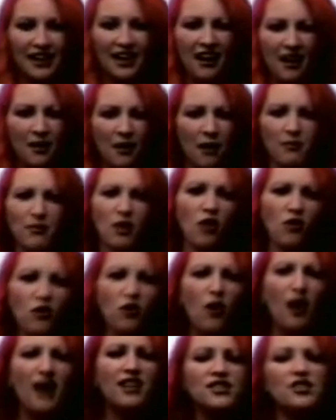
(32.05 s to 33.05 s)
I'm not
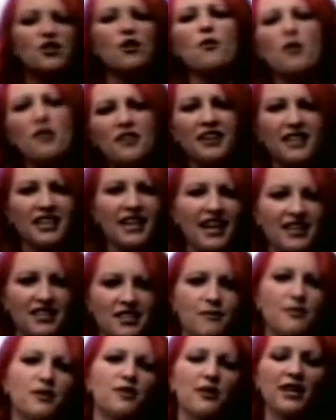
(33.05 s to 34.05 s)
quite sure what the
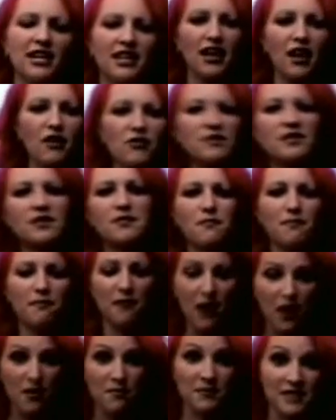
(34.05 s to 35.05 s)
connection between ghosts and
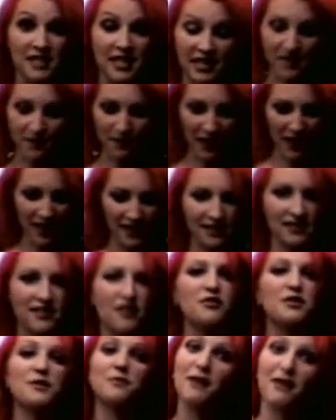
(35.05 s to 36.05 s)
pubs is, but it
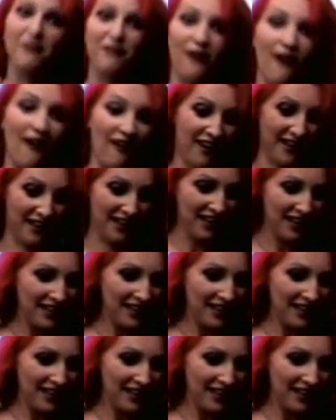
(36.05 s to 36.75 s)
suits me fine.